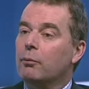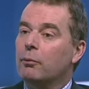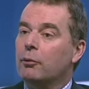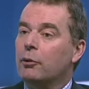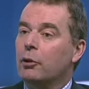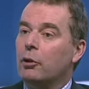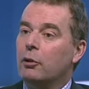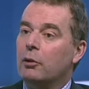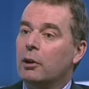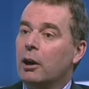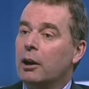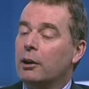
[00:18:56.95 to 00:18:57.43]

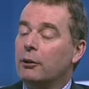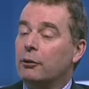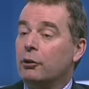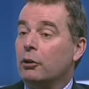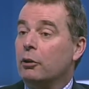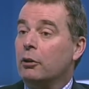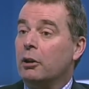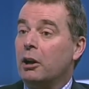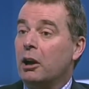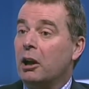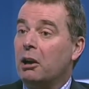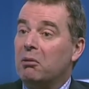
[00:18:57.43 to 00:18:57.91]
do like
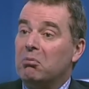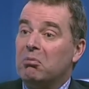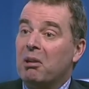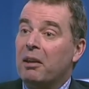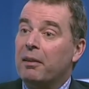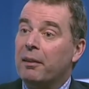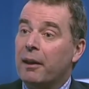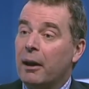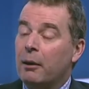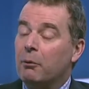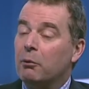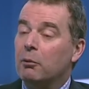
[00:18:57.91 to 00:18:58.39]
doing it,
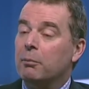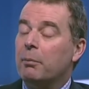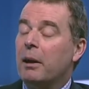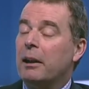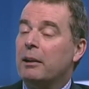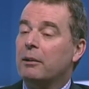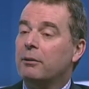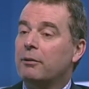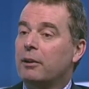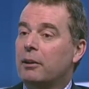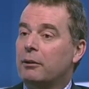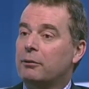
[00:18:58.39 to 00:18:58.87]
then they will
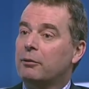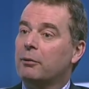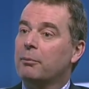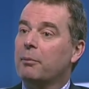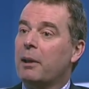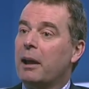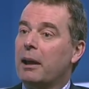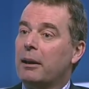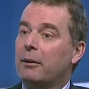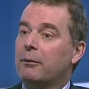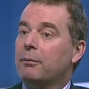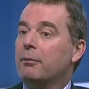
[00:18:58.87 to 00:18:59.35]
benefit from
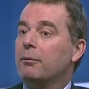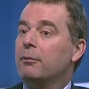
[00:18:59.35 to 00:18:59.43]
that